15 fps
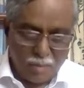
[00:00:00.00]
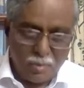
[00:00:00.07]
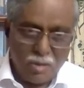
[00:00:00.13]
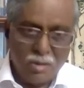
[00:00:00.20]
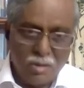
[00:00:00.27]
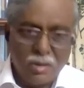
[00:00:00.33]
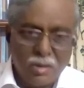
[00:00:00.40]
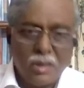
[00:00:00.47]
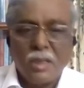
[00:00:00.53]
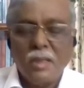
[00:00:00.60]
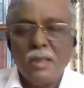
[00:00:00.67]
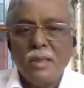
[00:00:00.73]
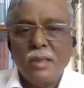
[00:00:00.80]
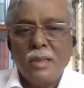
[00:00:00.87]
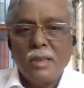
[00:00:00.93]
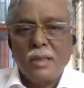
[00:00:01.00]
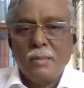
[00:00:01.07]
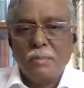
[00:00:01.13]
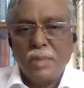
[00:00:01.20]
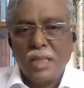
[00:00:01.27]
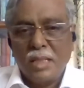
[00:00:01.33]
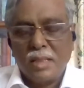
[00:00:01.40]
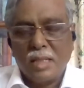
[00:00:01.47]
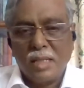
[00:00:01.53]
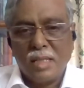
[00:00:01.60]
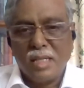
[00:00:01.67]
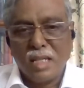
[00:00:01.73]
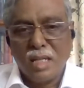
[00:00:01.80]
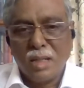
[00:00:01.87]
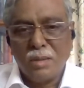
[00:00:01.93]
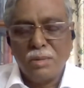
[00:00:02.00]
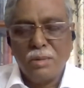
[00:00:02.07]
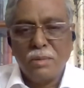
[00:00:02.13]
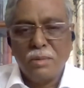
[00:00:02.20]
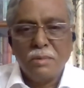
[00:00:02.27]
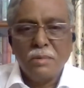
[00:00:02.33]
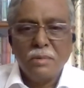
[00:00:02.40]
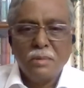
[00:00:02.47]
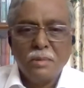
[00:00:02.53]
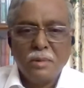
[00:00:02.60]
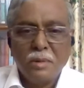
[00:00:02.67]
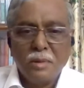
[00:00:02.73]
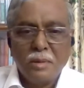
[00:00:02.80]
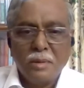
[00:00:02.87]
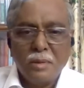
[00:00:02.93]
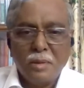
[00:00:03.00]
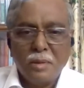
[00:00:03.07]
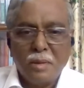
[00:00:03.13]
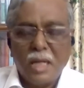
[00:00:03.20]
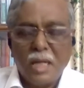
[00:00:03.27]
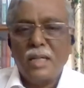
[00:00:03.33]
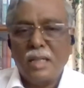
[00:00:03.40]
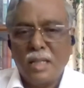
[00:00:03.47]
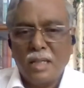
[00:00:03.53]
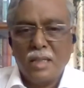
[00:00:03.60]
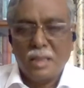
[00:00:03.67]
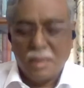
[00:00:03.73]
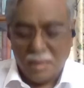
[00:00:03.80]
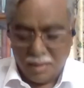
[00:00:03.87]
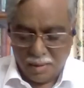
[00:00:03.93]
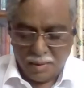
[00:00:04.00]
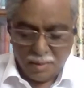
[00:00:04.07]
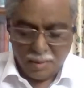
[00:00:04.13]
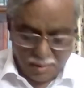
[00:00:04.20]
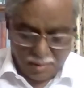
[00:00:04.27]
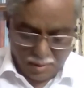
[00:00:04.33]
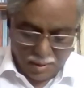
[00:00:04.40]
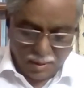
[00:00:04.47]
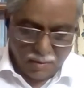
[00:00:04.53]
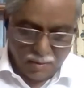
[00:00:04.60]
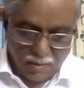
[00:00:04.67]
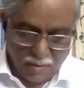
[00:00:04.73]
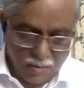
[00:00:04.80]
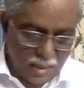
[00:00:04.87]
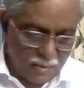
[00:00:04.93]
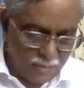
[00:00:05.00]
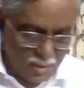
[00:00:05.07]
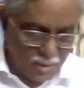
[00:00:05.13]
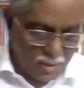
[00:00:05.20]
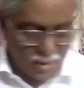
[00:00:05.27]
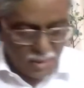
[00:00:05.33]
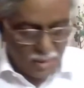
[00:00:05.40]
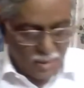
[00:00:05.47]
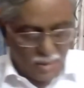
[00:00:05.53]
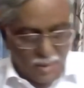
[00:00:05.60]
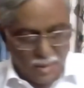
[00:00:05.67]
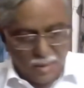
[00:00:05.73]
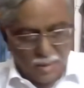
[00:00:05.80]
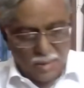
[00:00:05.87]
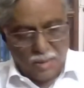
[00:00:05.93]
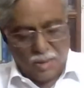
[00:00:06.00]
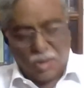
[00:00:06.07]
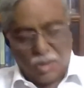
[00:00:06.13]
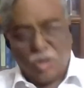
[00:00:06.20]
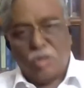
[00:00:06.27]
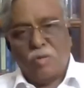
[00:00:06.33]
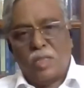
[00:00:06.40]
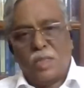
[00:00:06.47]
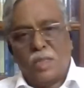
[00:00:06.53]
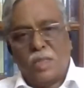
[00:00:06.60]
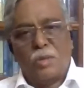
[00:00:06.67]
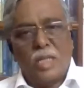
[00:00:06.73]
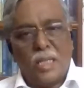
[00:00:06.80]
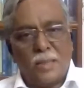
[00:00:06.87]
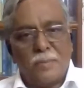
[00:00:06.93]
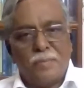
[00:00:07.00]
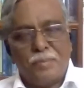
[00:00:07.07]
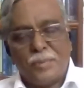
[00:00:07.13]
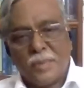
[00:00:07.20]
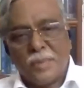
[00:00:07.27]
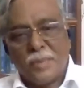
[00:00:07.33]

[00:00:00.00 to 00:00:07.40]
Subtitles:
about P.S. Krishnan Garu and the civil service situation today.